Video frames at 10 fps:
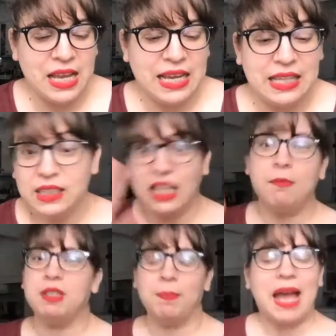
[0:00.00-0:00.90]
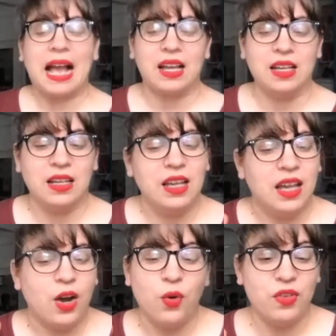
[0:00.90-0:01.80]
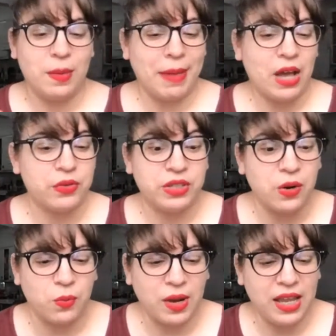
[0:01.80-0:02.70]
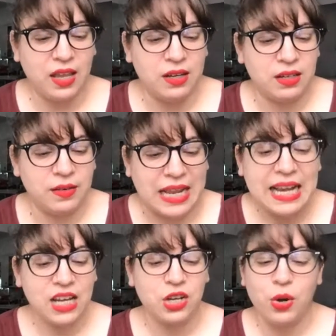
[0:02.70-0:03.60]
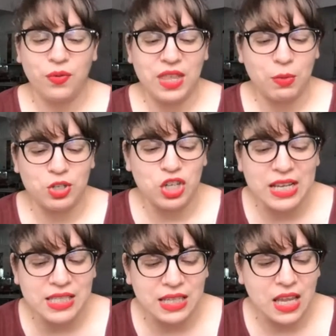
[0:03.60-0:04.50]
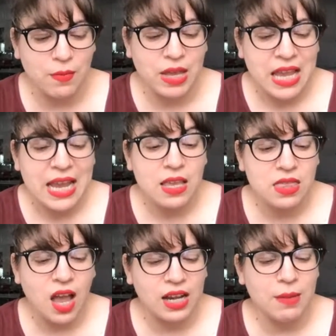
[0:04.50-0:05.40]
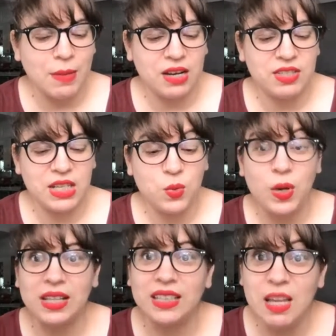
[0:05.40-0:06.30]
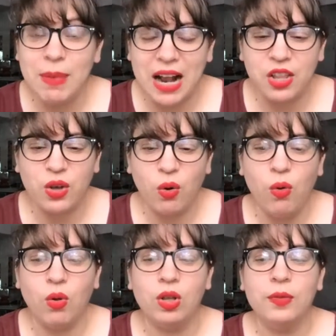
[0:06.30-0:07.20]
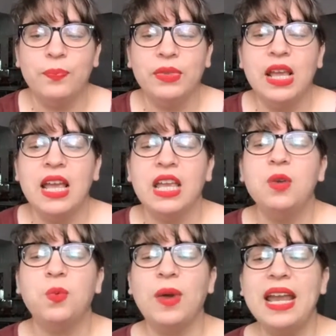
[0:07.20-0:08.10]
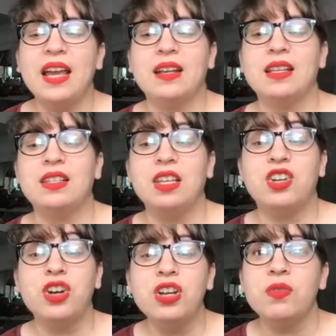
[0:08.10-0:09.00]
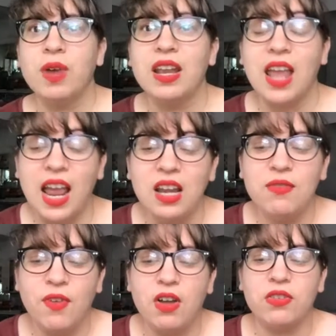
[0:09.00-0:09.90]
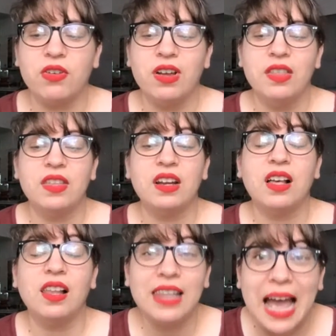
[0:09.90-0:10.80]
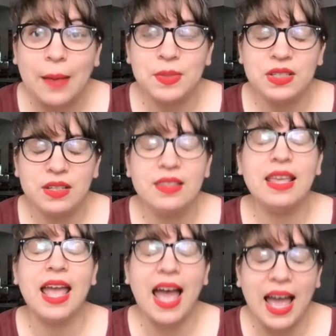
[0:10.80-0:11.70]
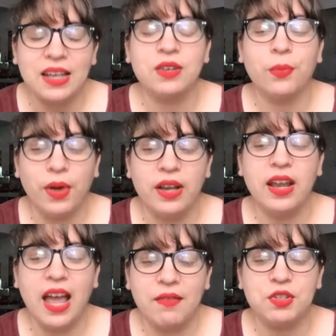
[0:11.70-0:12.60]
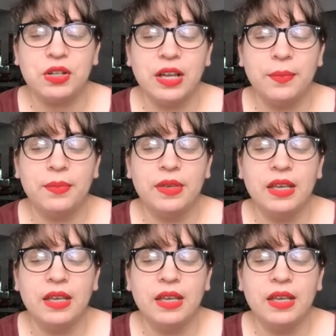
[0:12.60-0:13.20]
He leaped back over the mound and ran. He didn't know if they were chasing him. He thought he might have seen one leap out of the hole. He ran until he couldn't run any farther, then collapsed. They hadn't run after him.